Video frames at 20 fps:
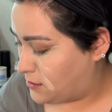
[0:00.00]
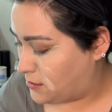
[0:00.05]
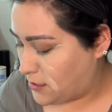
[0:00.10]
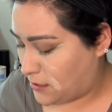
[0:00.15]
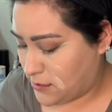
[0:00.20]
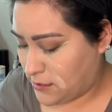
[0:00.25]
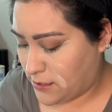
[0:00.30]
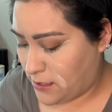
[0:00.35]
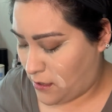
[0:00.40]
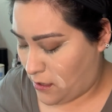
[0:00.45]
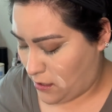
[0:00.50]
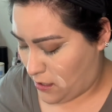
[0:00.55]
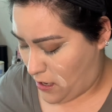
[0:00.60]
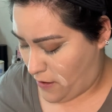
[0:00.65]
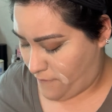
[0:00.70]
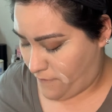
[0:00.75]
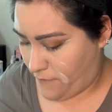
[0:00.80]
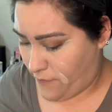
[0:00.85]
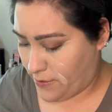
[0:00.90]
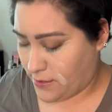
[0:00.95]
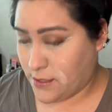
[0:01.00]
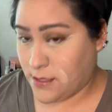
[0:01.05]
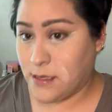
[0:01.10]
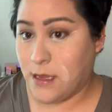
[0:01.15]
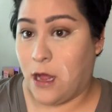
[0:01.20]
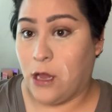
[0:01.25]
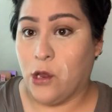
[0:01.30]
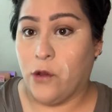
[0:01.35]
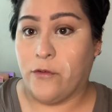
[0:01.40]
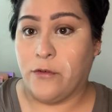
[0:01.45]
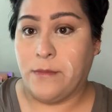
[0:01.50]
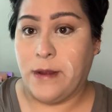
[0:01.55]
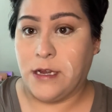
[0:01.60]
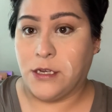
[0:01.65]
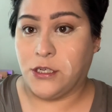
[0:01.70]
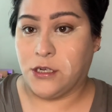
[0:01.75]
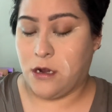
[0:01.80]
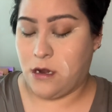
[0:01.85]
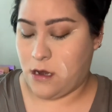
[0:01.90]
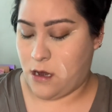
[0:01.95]
dust it all off. It's all over my
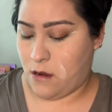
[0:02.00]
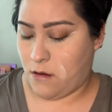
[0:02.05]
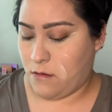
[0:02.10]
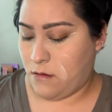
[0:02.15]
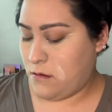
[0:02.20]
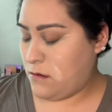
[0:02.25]
shirt now.